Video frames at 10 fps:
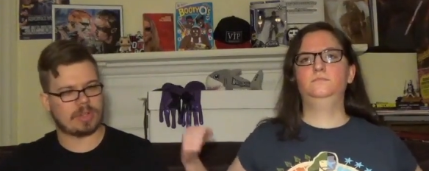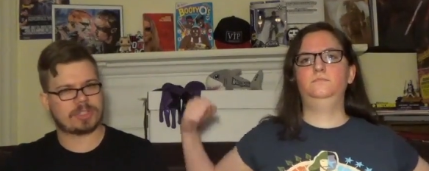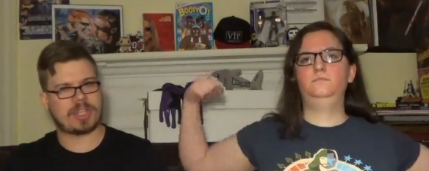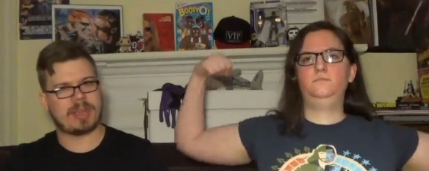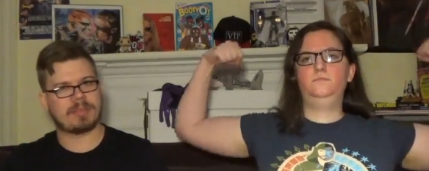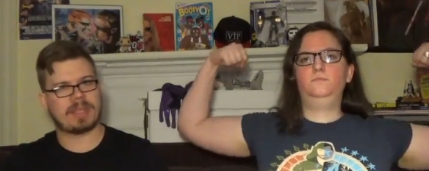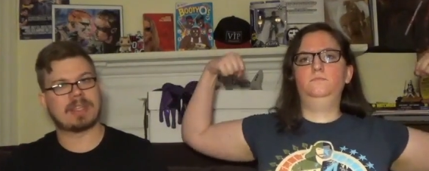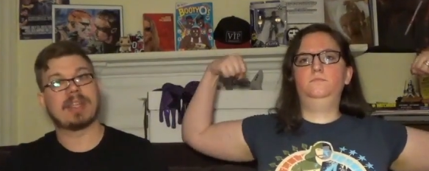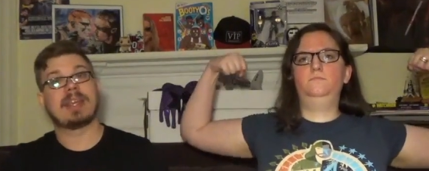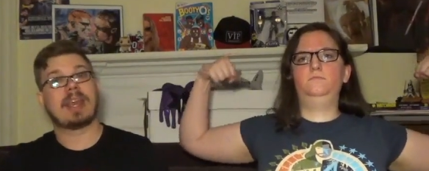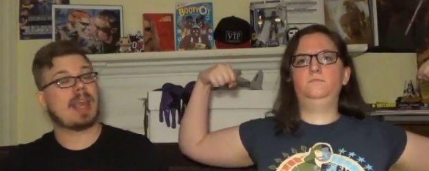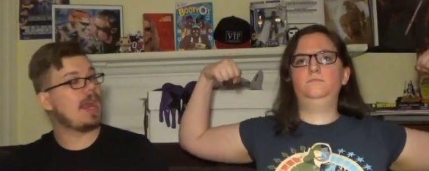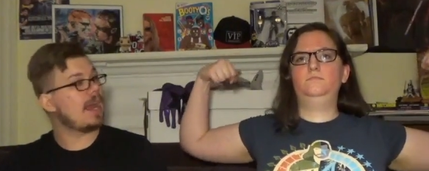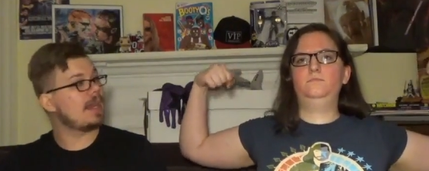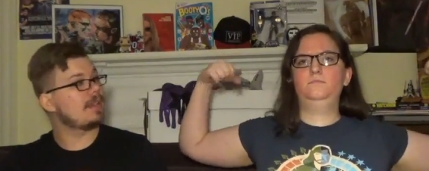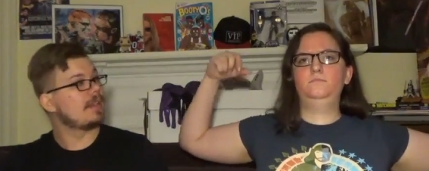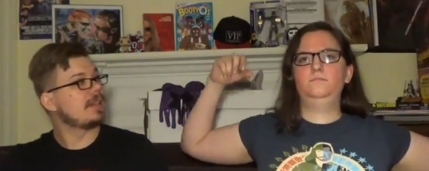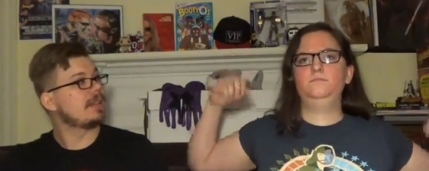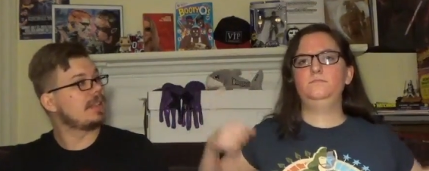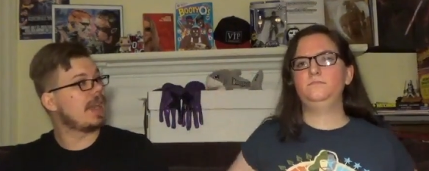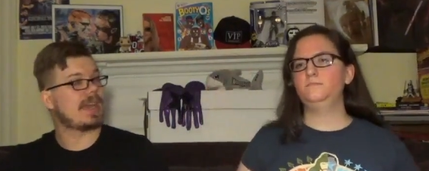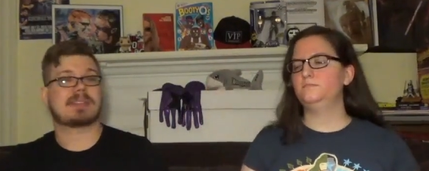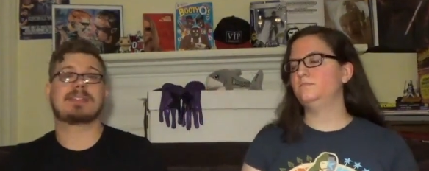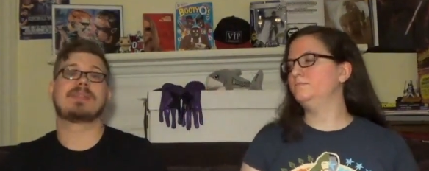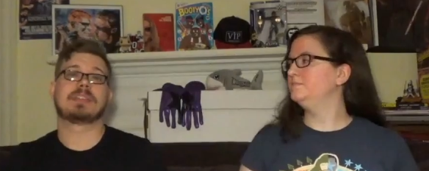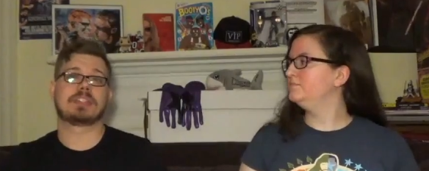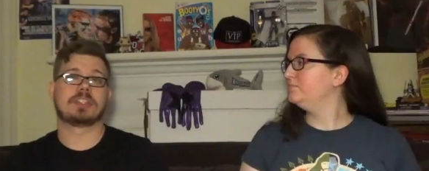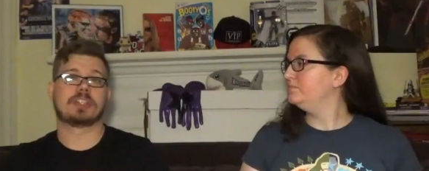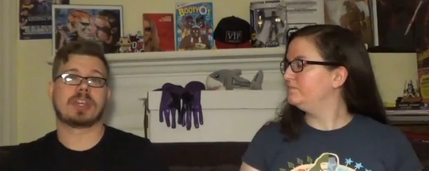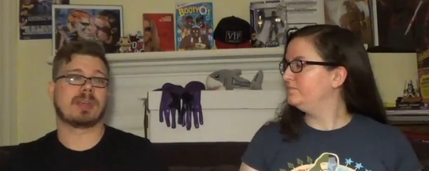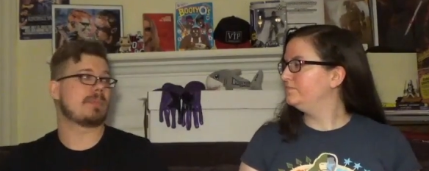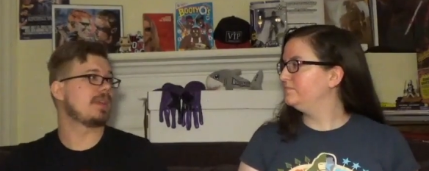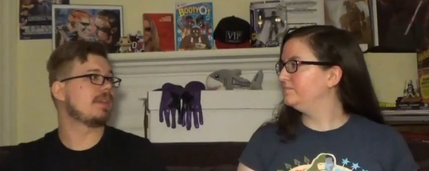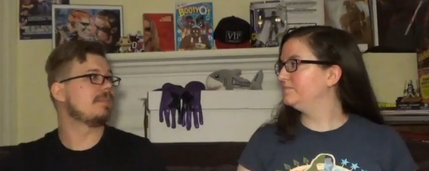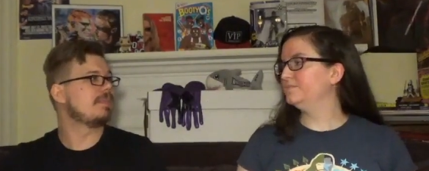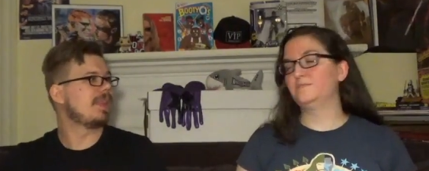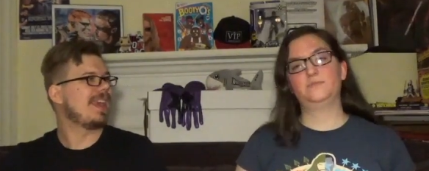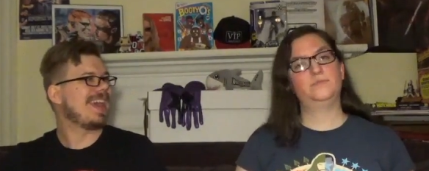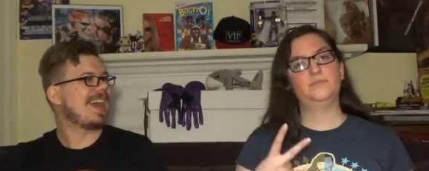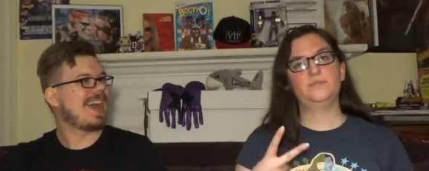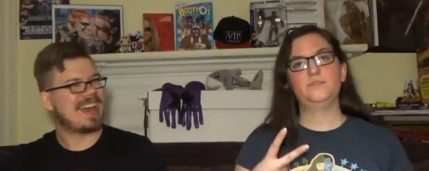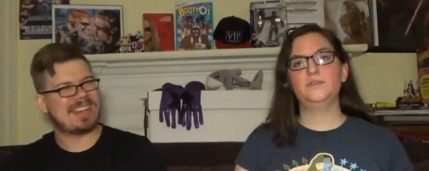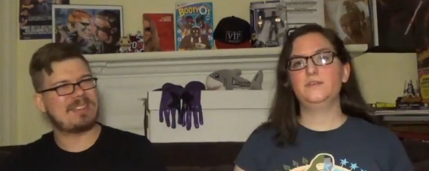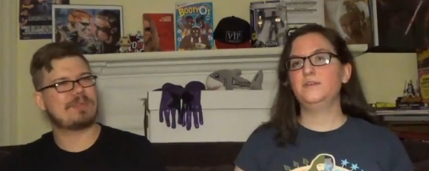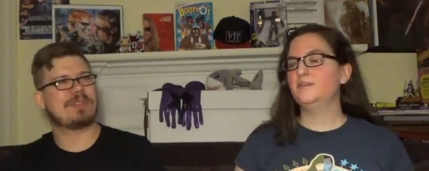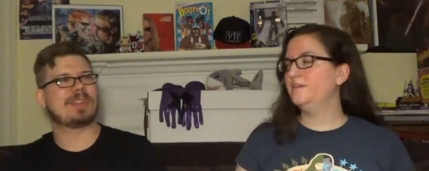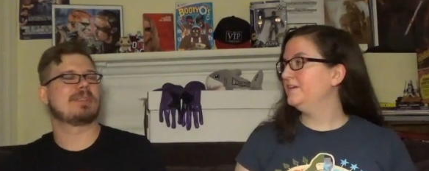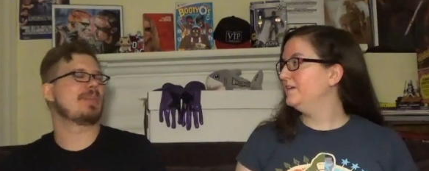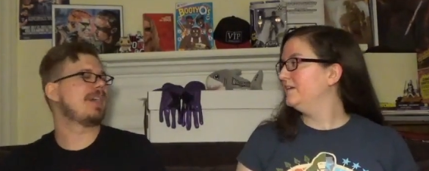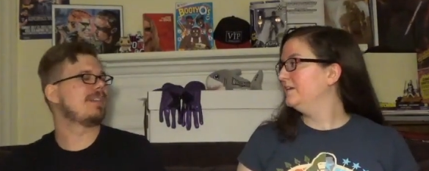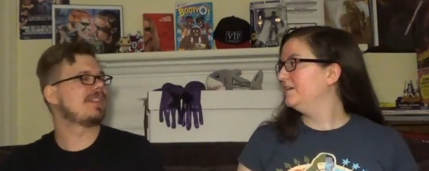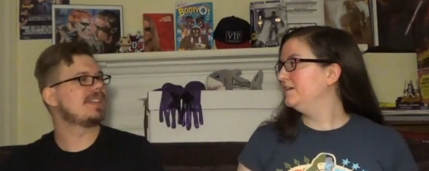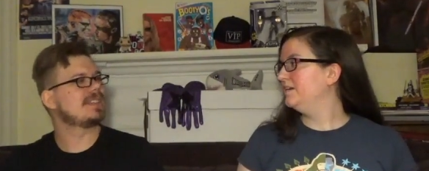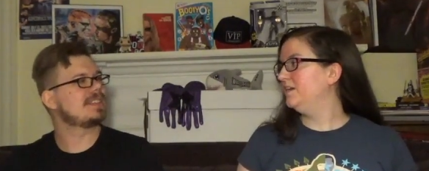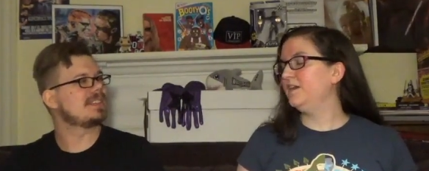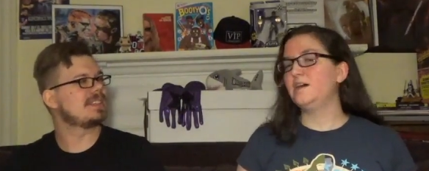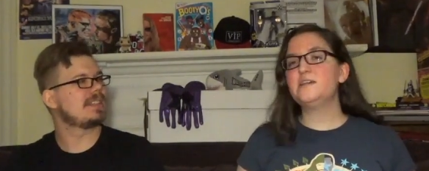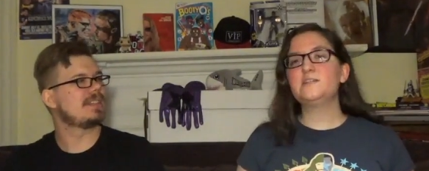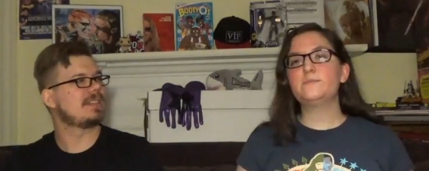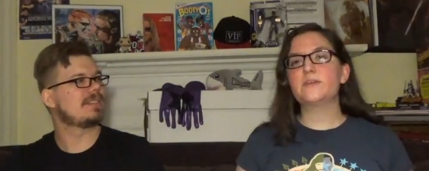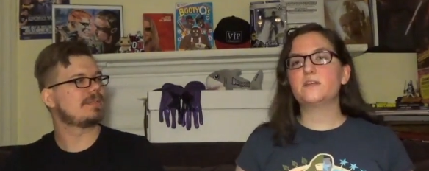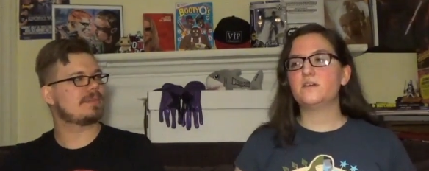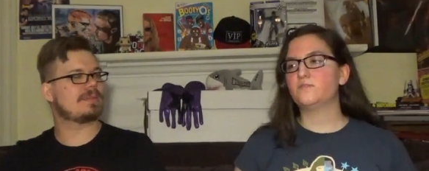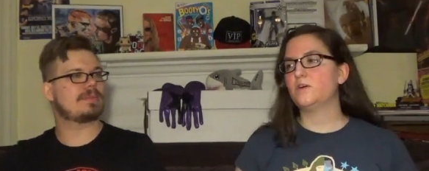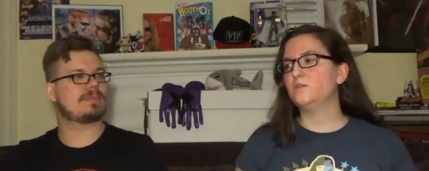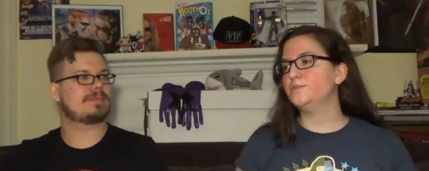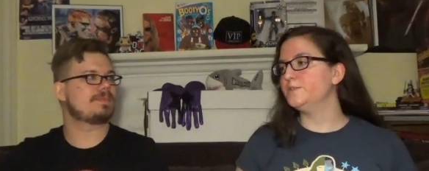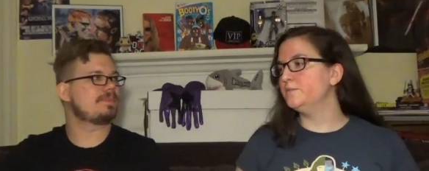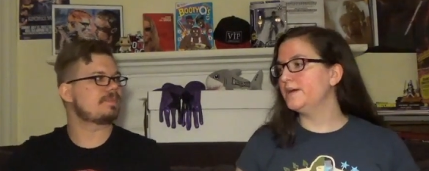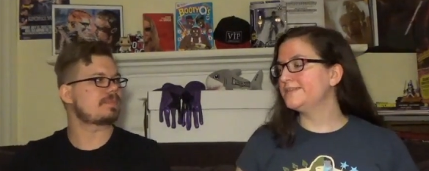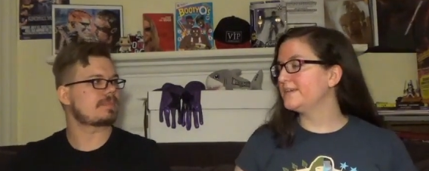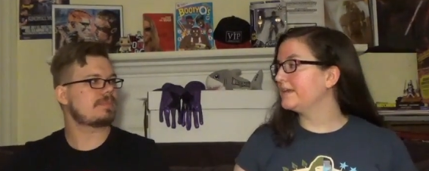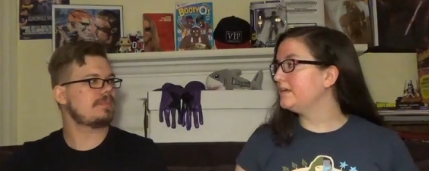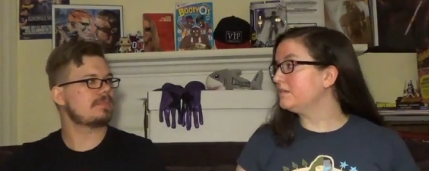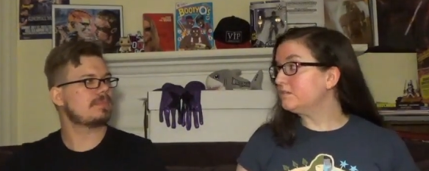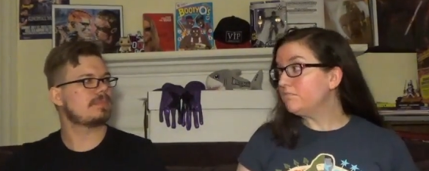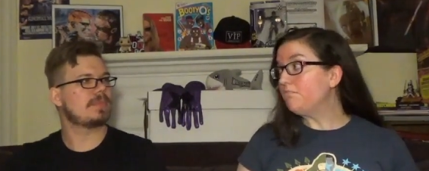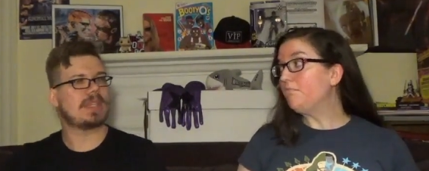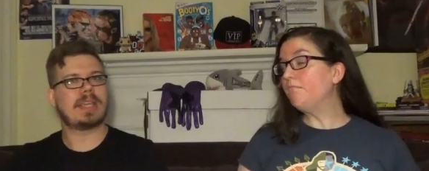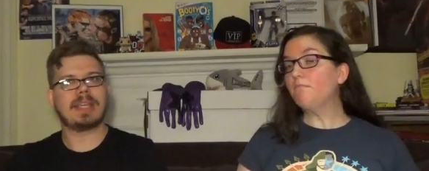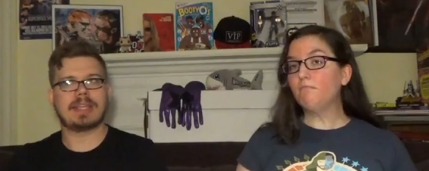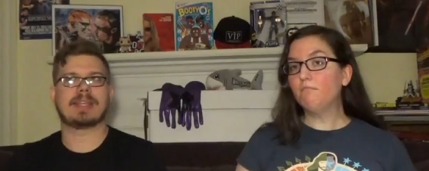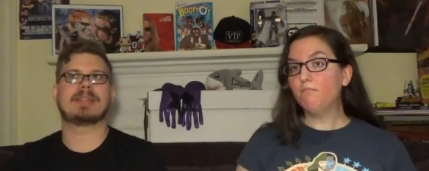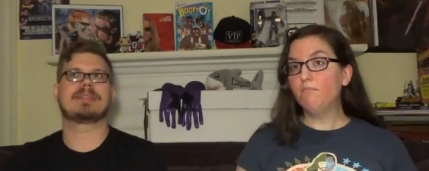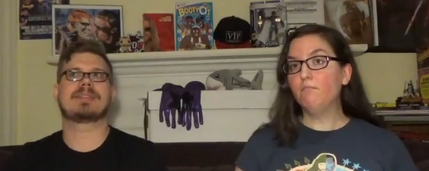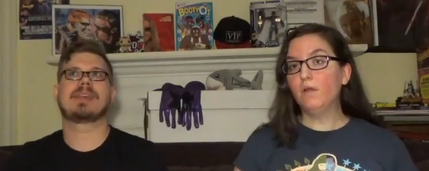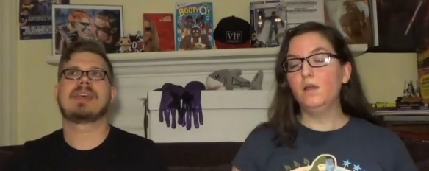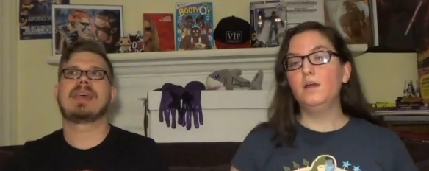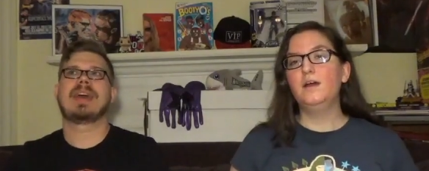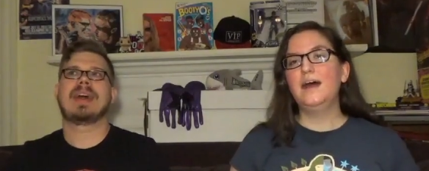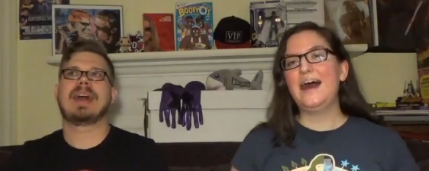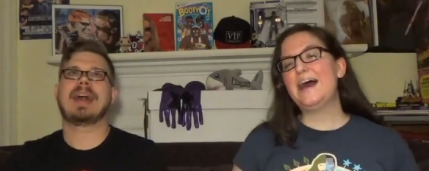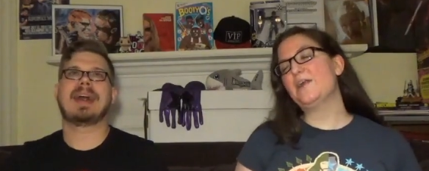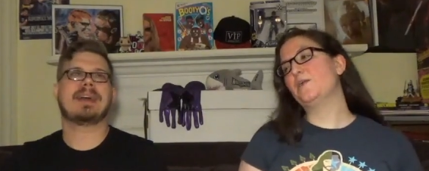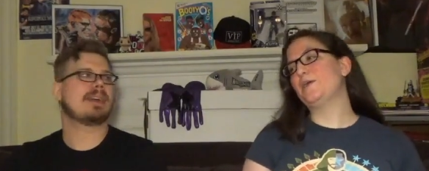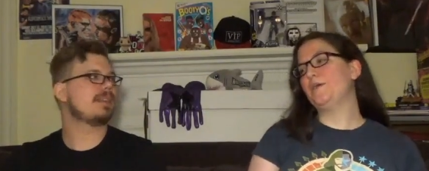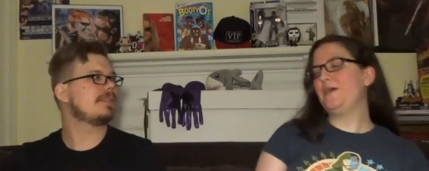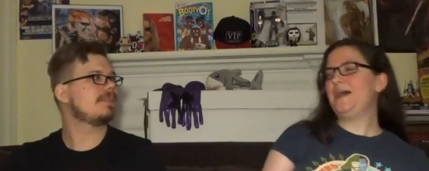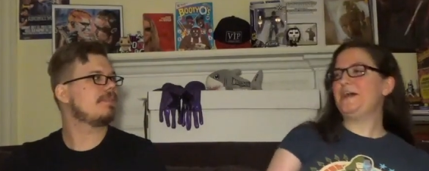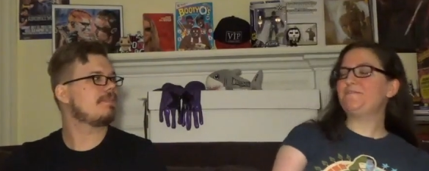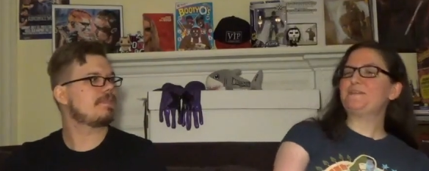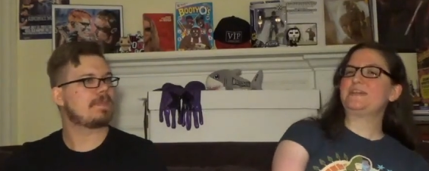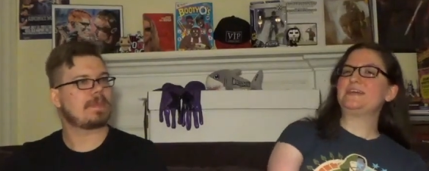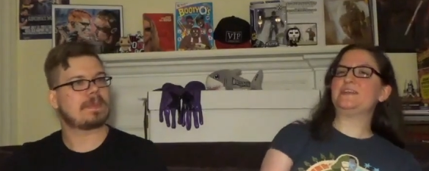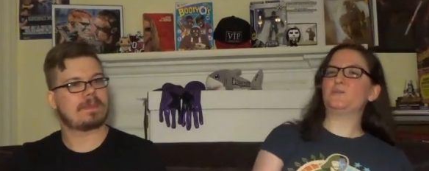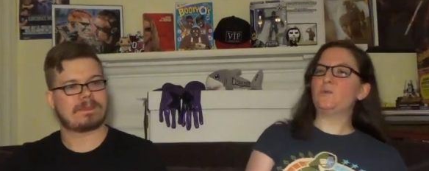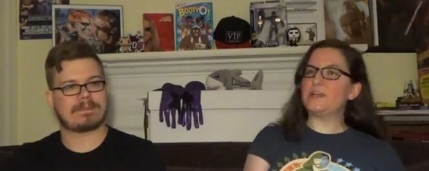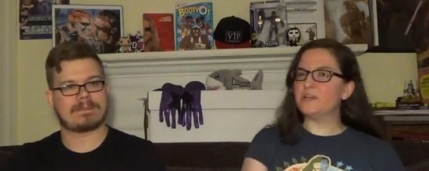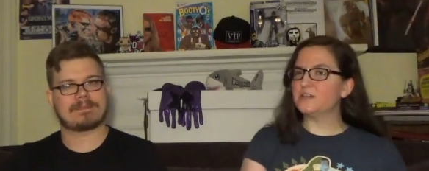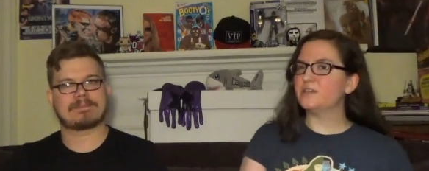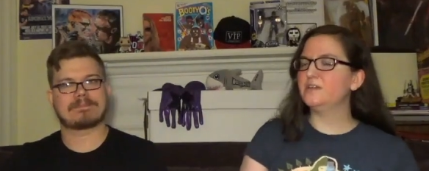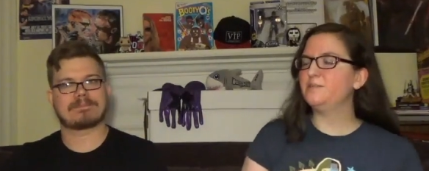Speaker 1: World Champion and the X Division Champion. How do you feel about this?
Speaker 2: Well, he's big enough to hold two belts, I guess.
Speaker 1: He is.
Speaker 2: I don't know. I feel like it's weird